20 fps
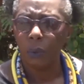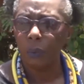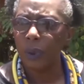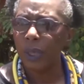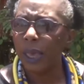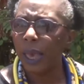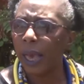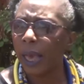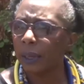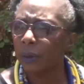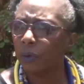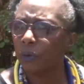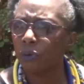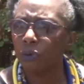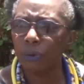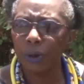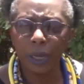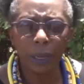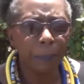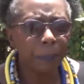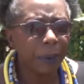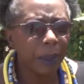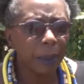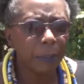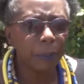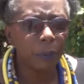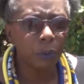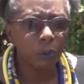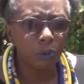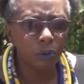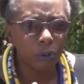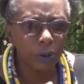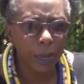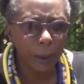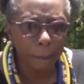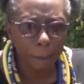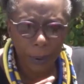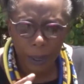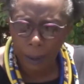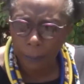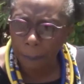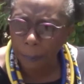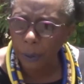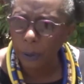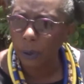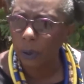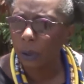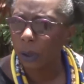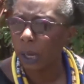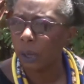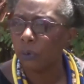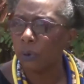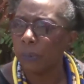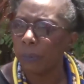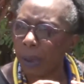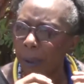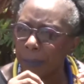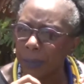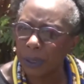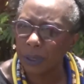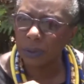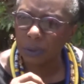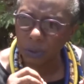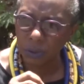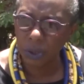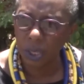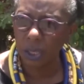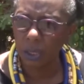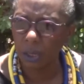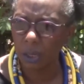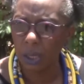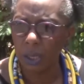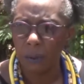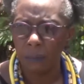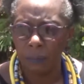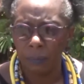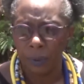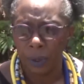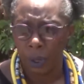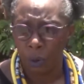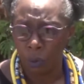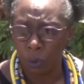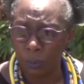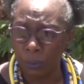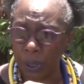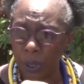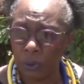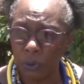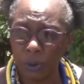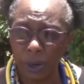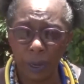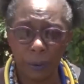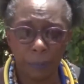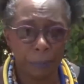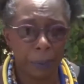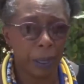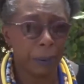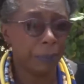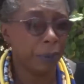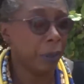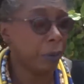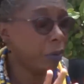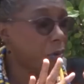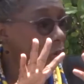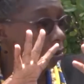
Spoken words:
We had gray paper. I remember distinctly, would be gray paper.